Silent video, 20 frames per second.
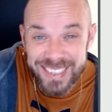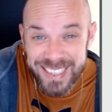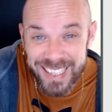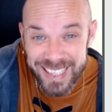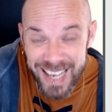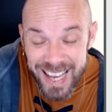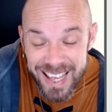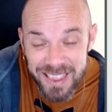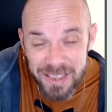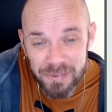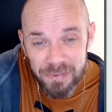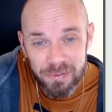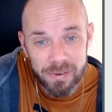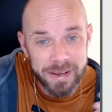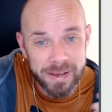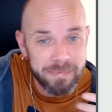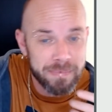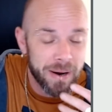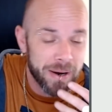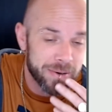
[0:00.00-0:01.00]
get the
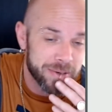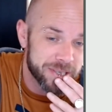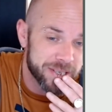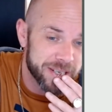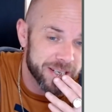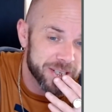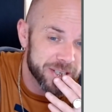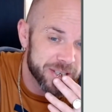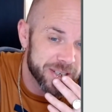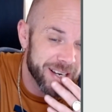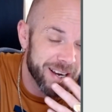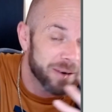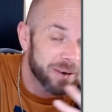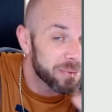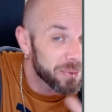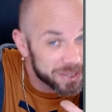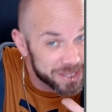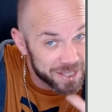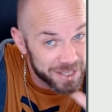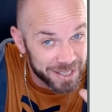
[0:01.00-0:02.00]
free postage, now I
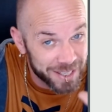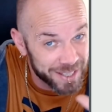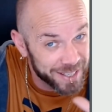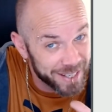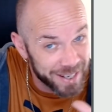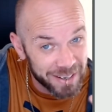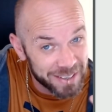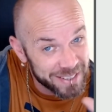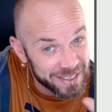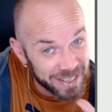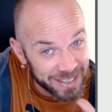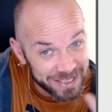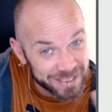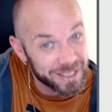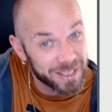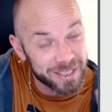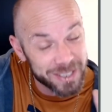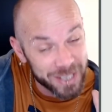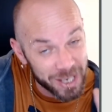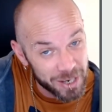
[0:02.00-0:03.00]
wasn't going
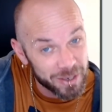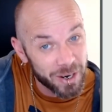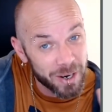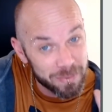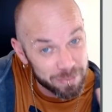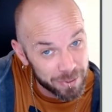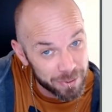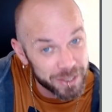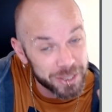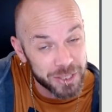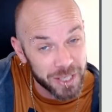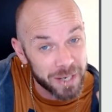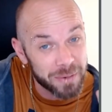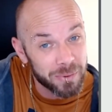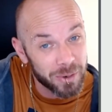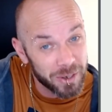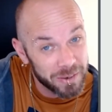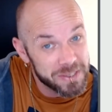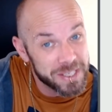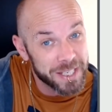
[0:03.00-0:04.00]
to... No, I appreciate
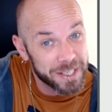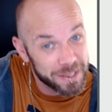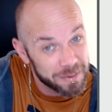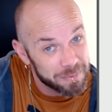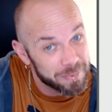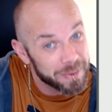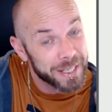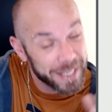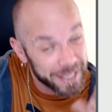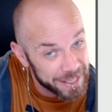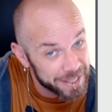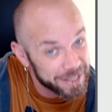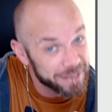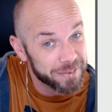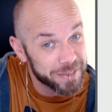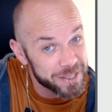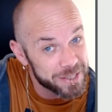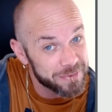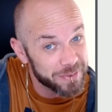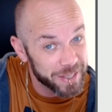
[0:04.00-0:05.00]
what I've said at the beginning
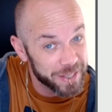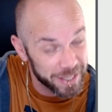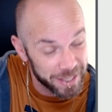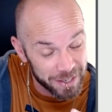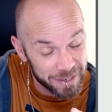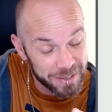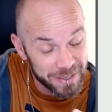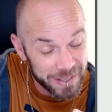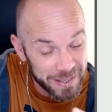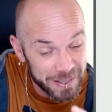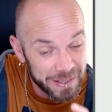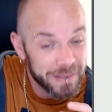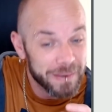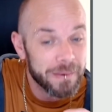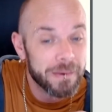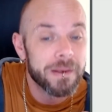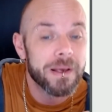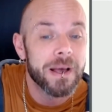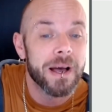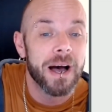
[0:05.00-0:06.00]
of this video.
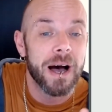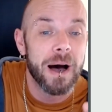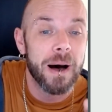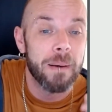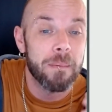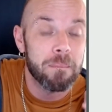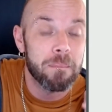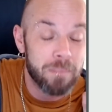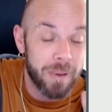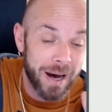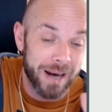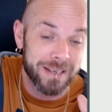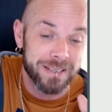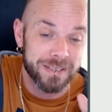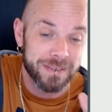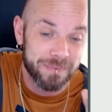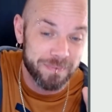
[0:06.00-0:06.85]
But